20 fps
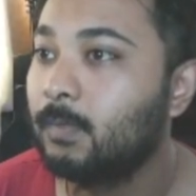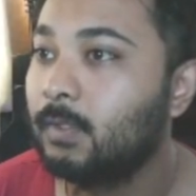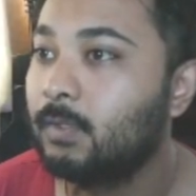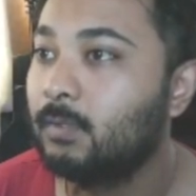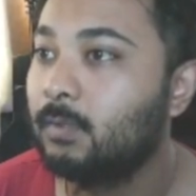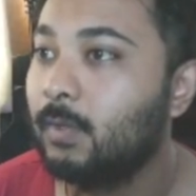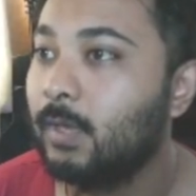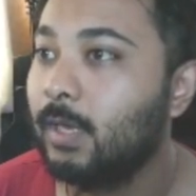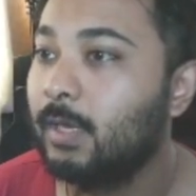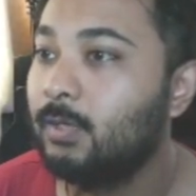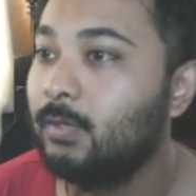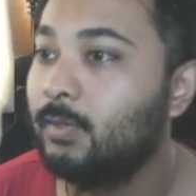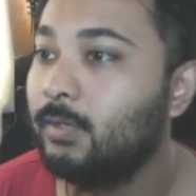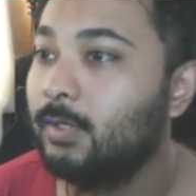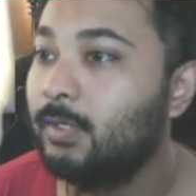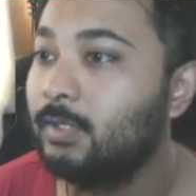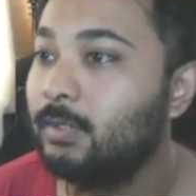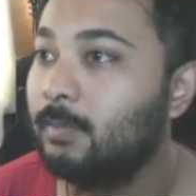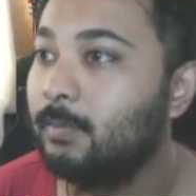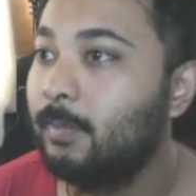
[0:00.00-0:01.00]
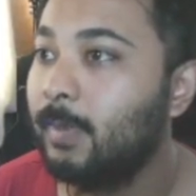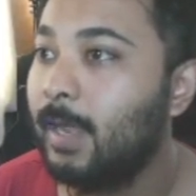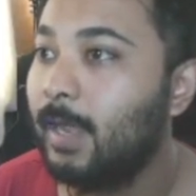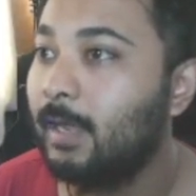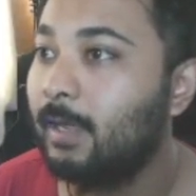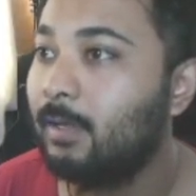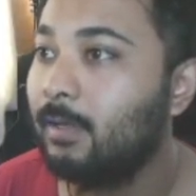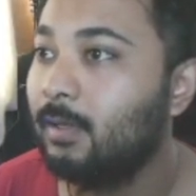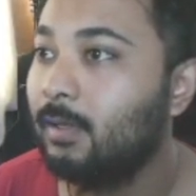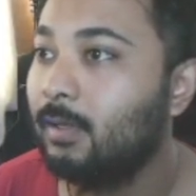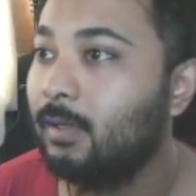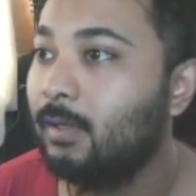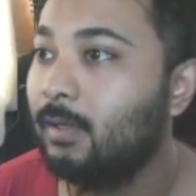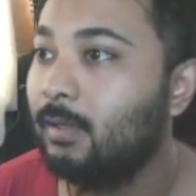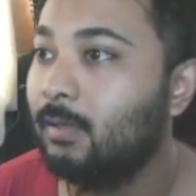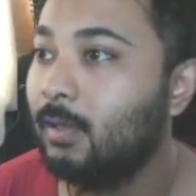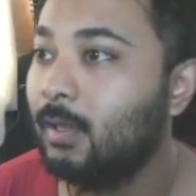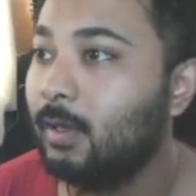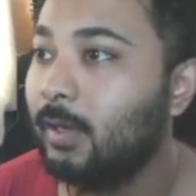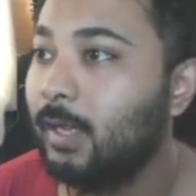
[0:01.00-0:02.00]
So what I do is bank a
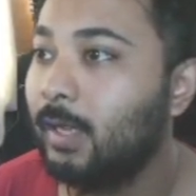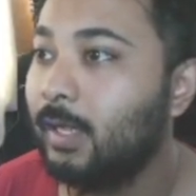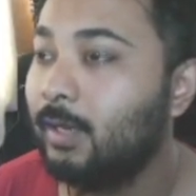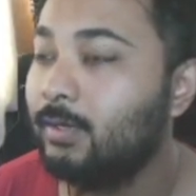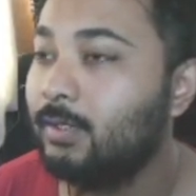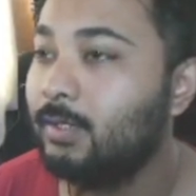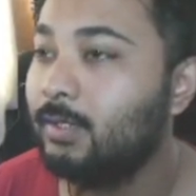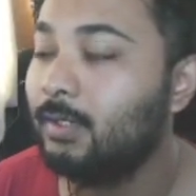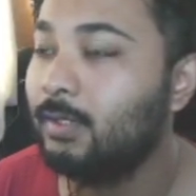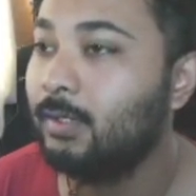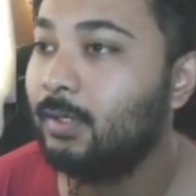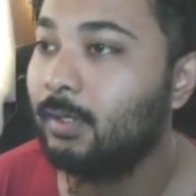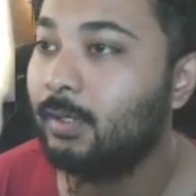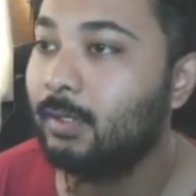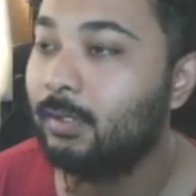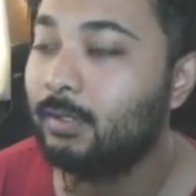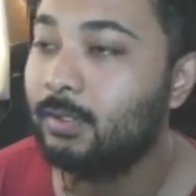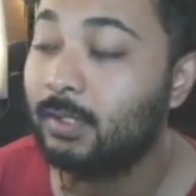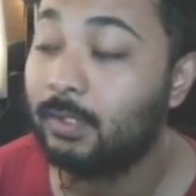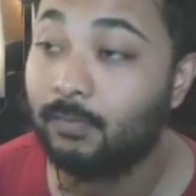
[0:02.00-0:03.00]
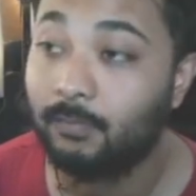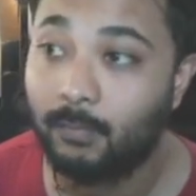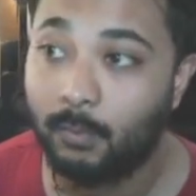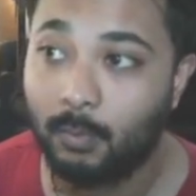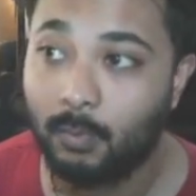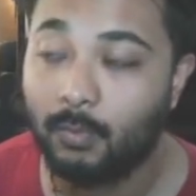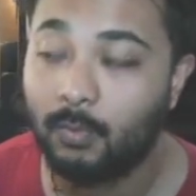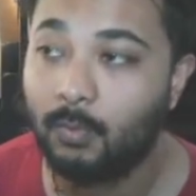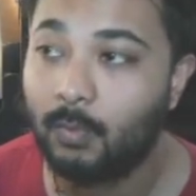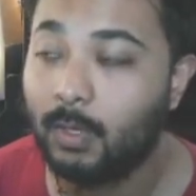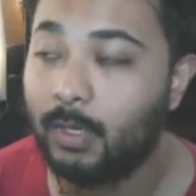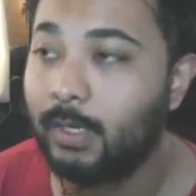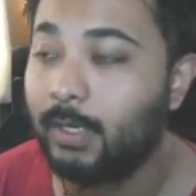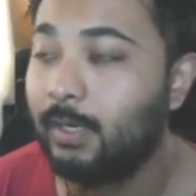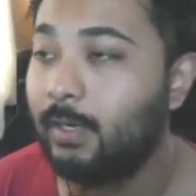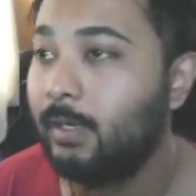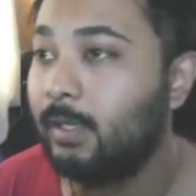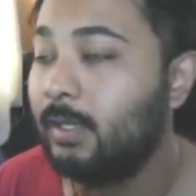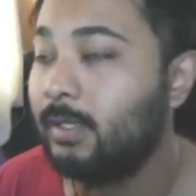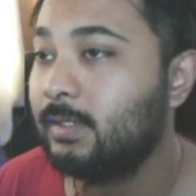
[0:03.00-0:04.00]
lot of energy, then throw 1
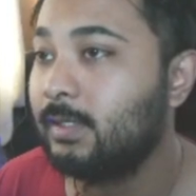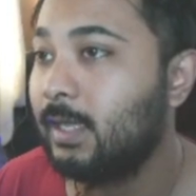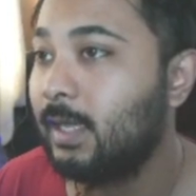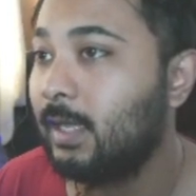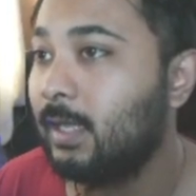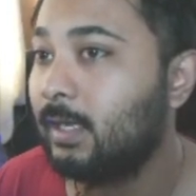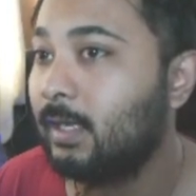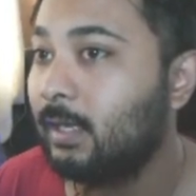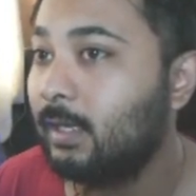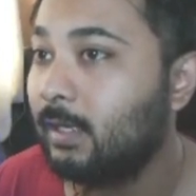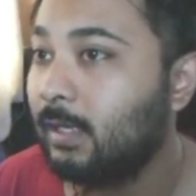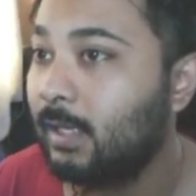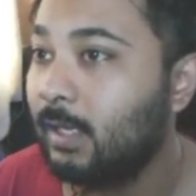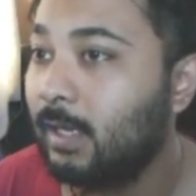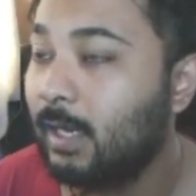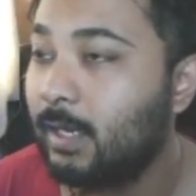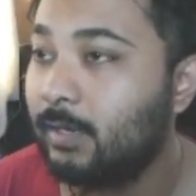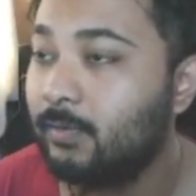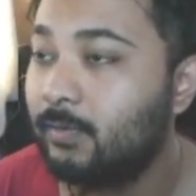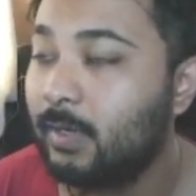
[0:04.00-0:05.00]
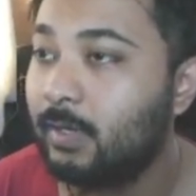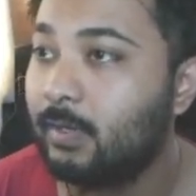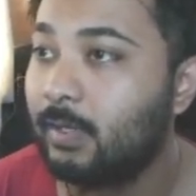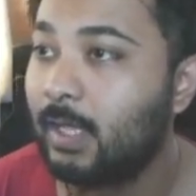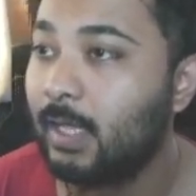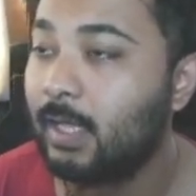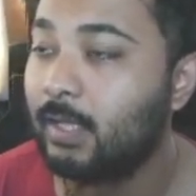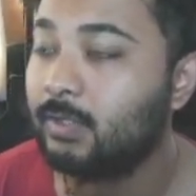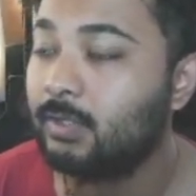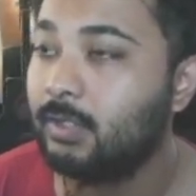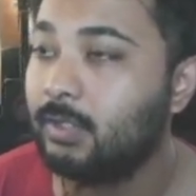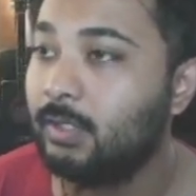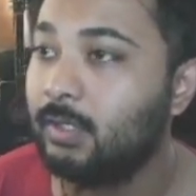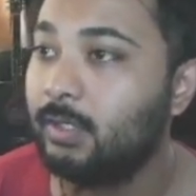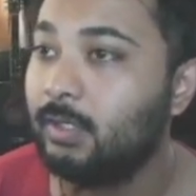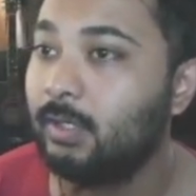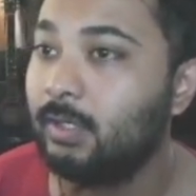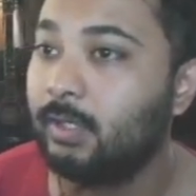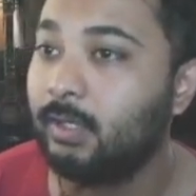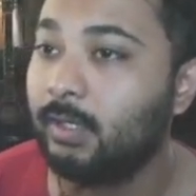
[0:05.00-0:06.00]
Aerial, and then I try to catch
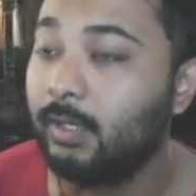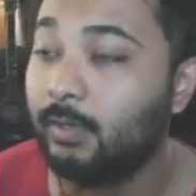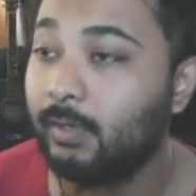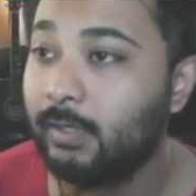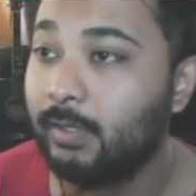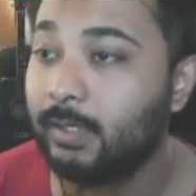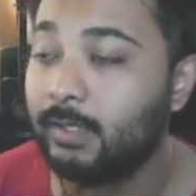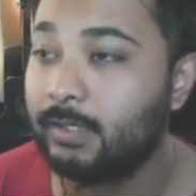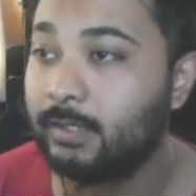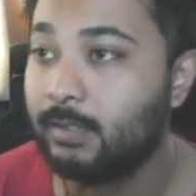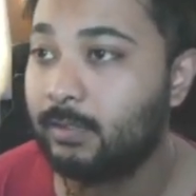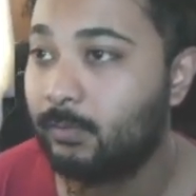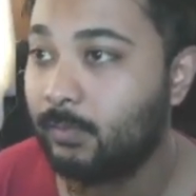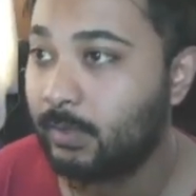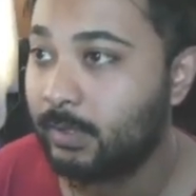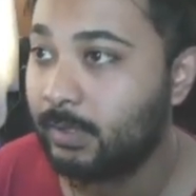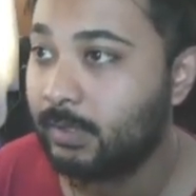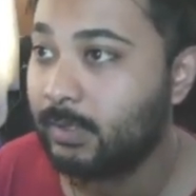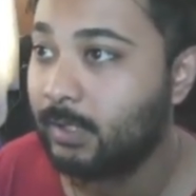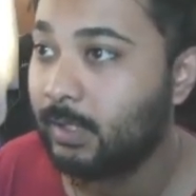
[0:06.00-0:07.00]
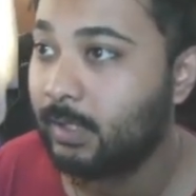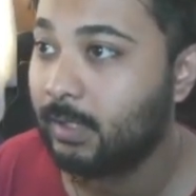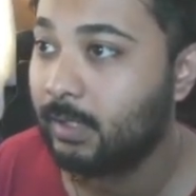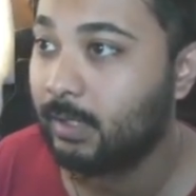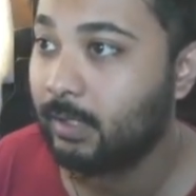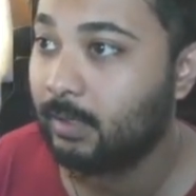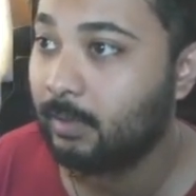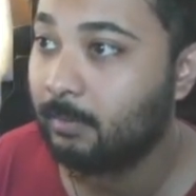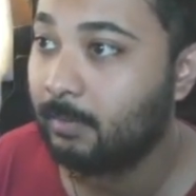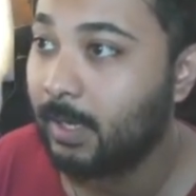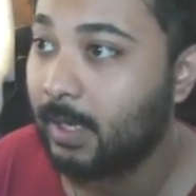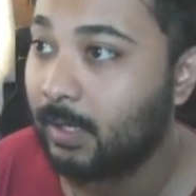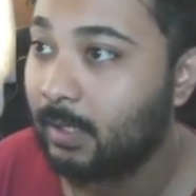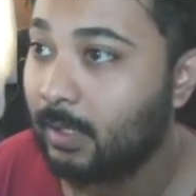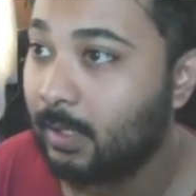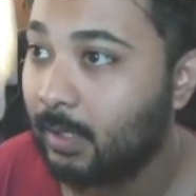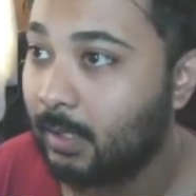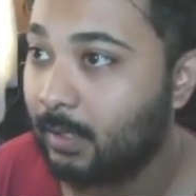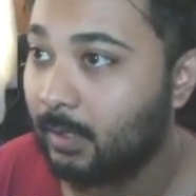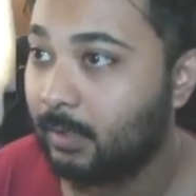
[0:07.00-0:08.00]
the Aerial resisted in my
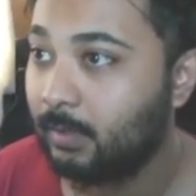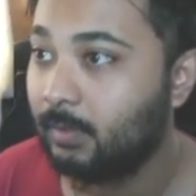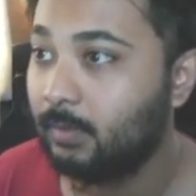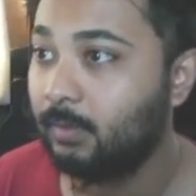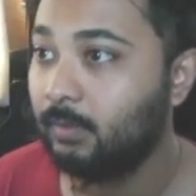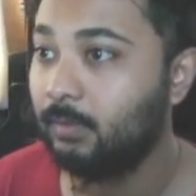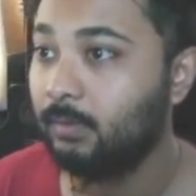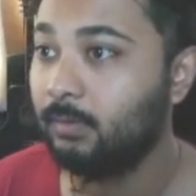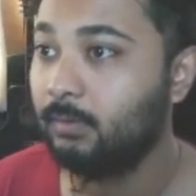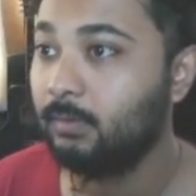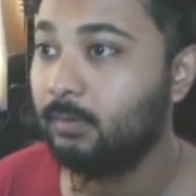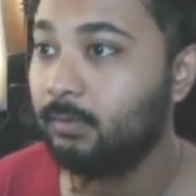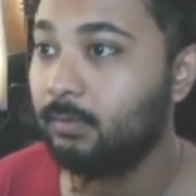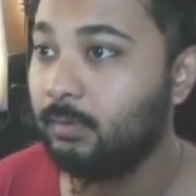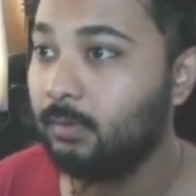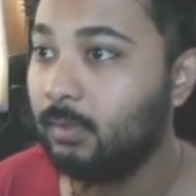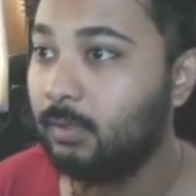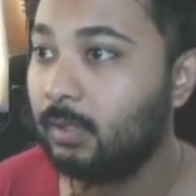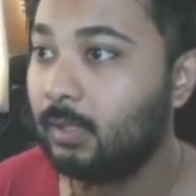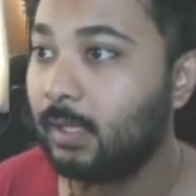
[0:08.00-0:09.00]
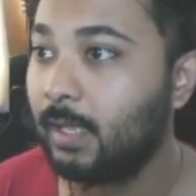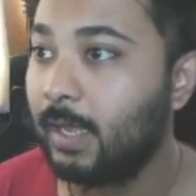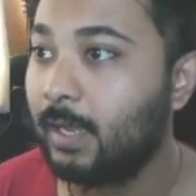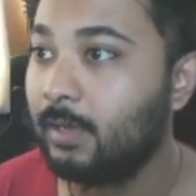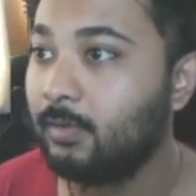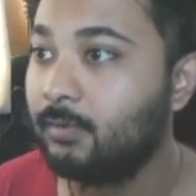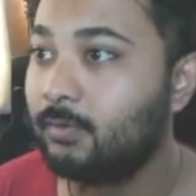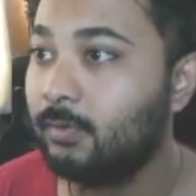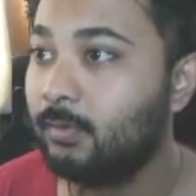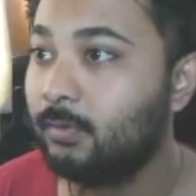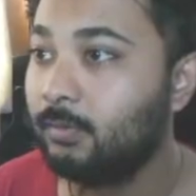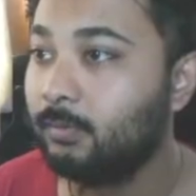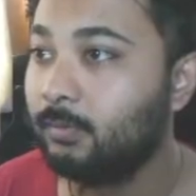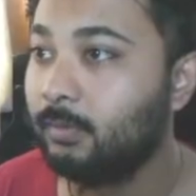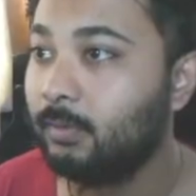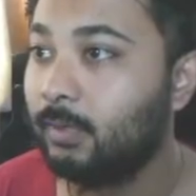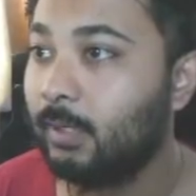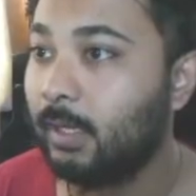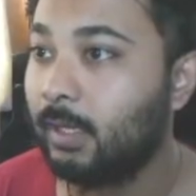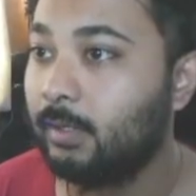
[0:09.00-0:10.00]
Lantern.
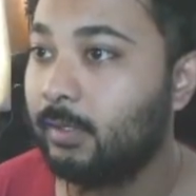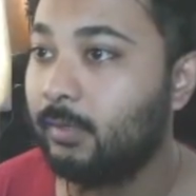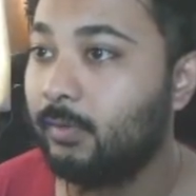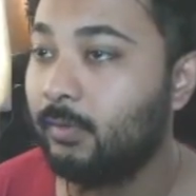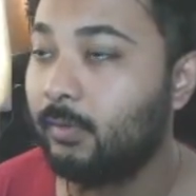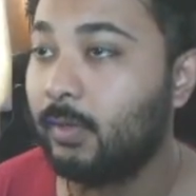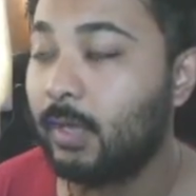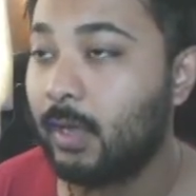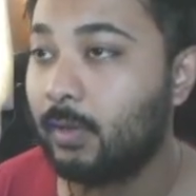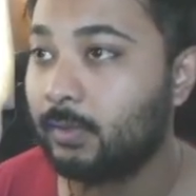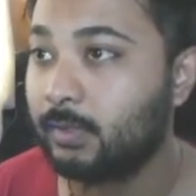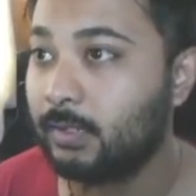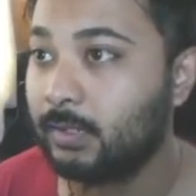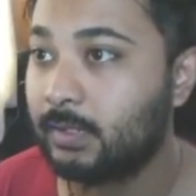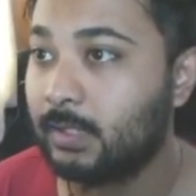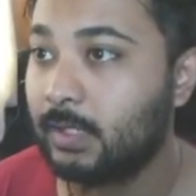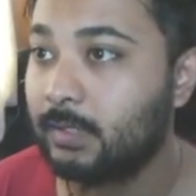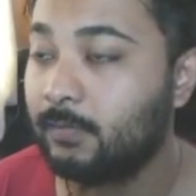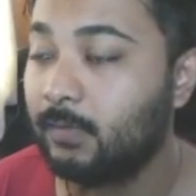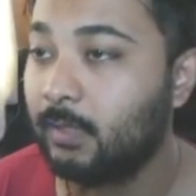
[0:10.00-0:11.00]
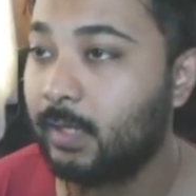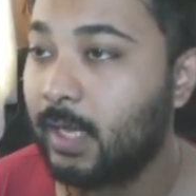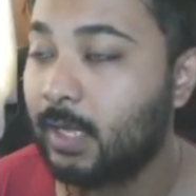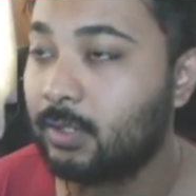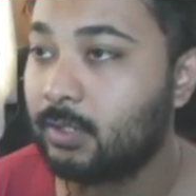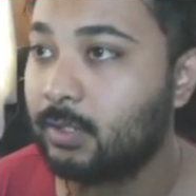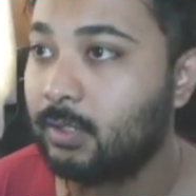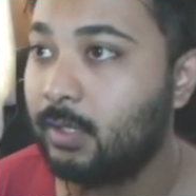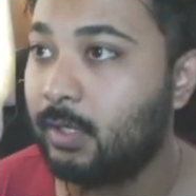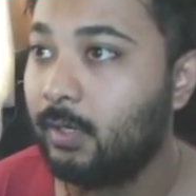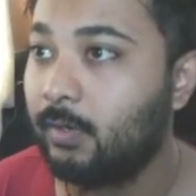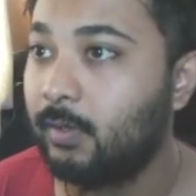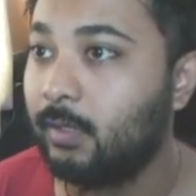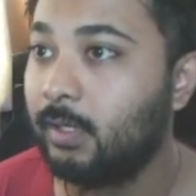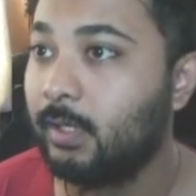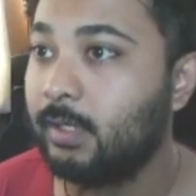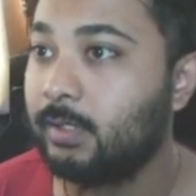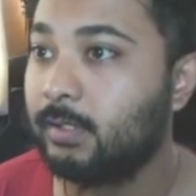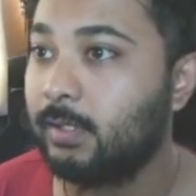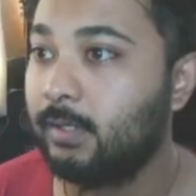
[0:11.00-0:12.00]
And there you go. I was successful catching the
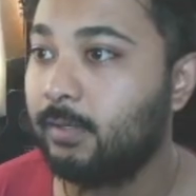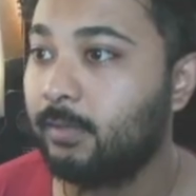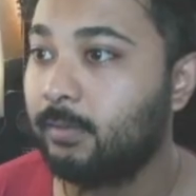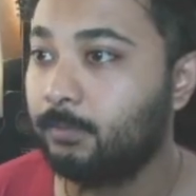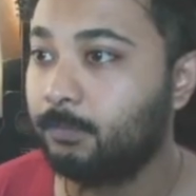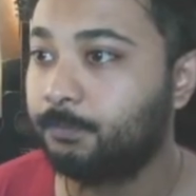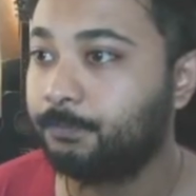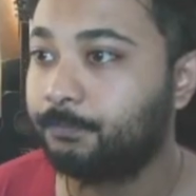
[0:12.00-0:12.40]
Aerial here.